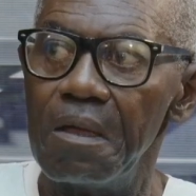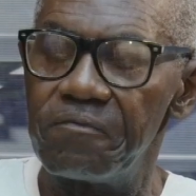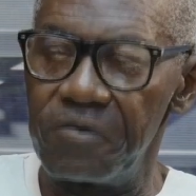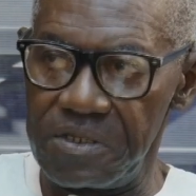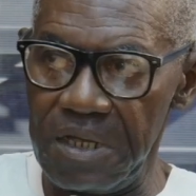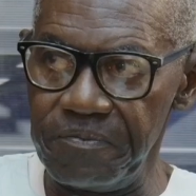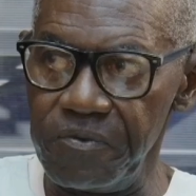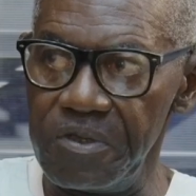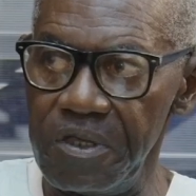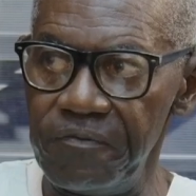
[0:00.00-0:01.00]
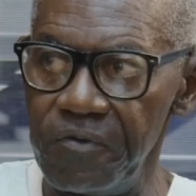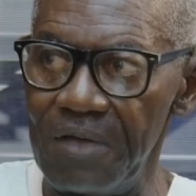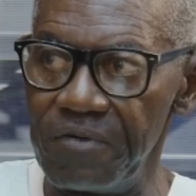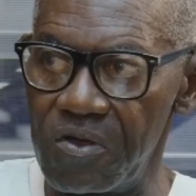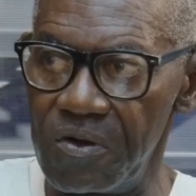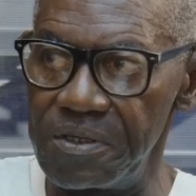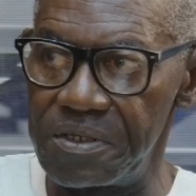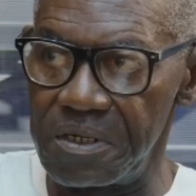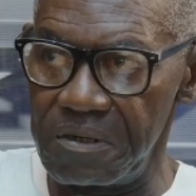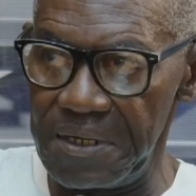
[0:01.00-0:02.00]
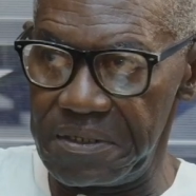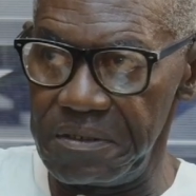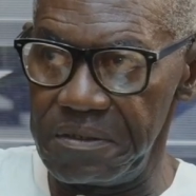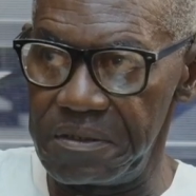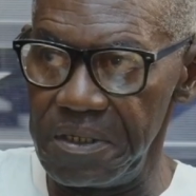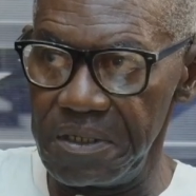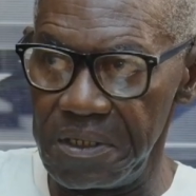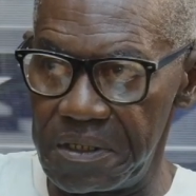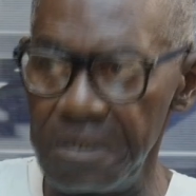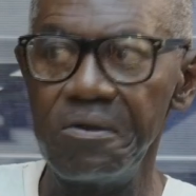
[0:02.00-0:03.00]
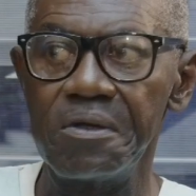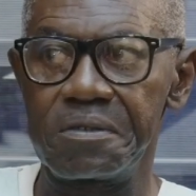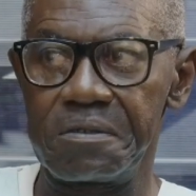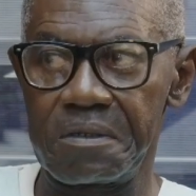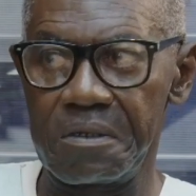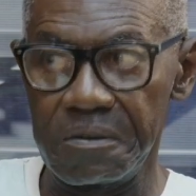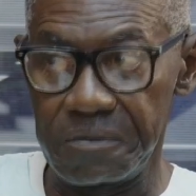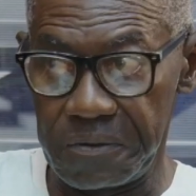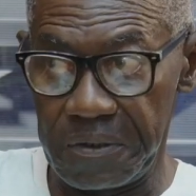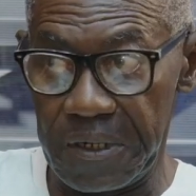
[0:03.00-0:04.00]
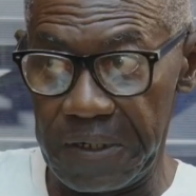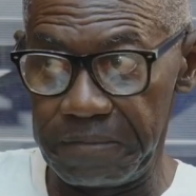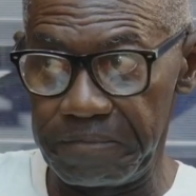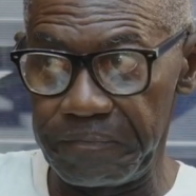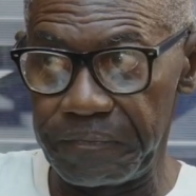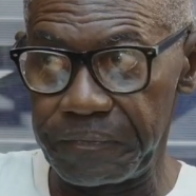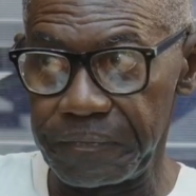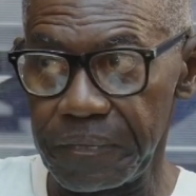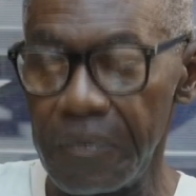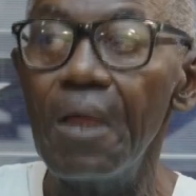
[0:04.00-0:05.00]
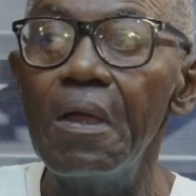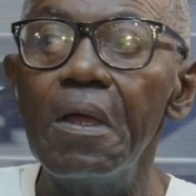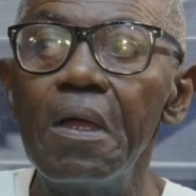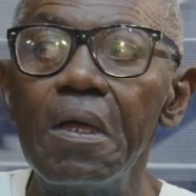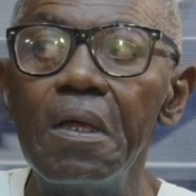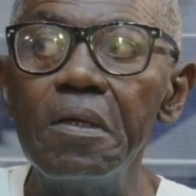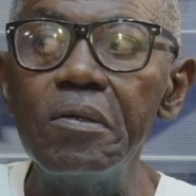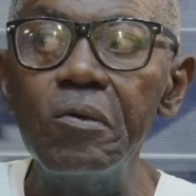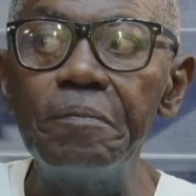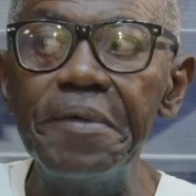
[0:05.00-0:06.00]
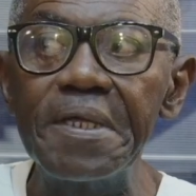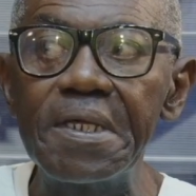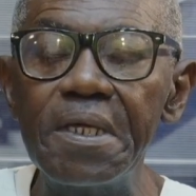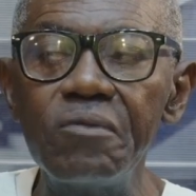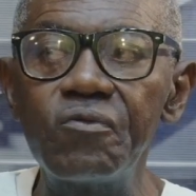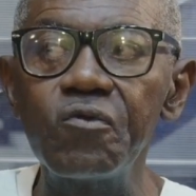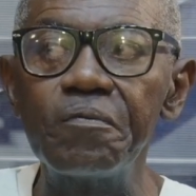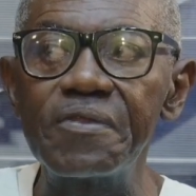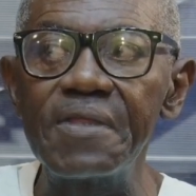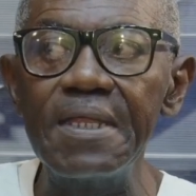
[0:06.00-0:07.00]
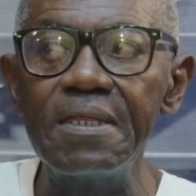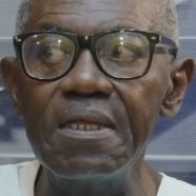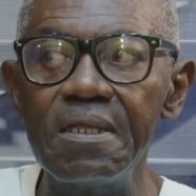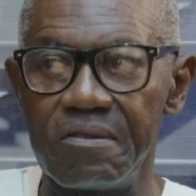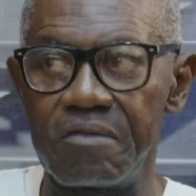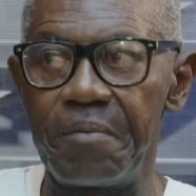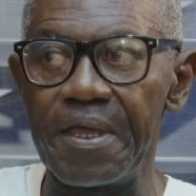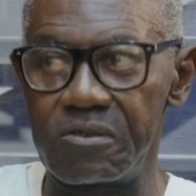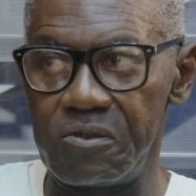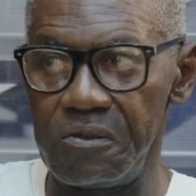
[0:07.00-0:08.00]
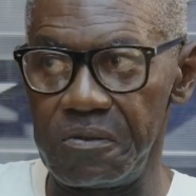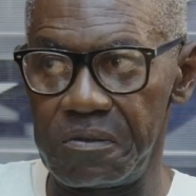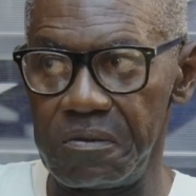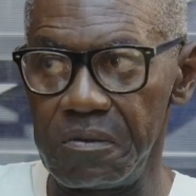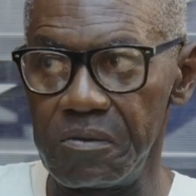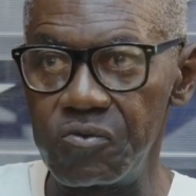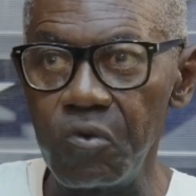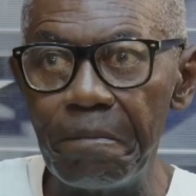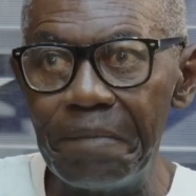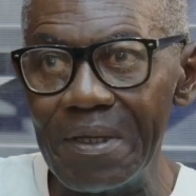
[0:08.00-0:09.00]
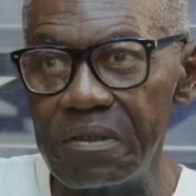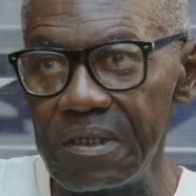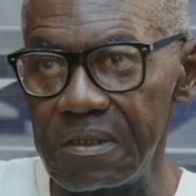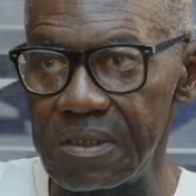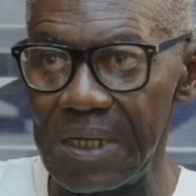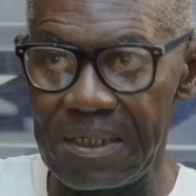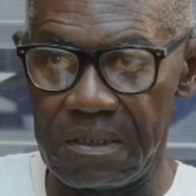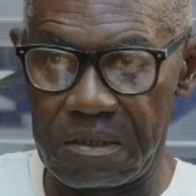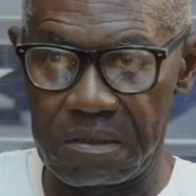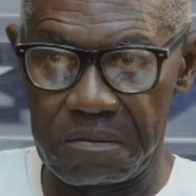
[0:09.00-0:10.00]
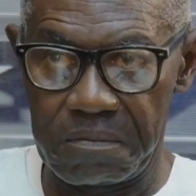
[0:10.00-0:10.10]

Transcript: For example, if you have a currency crisis in a serious country, right, you begin to send in inspectors to building sites.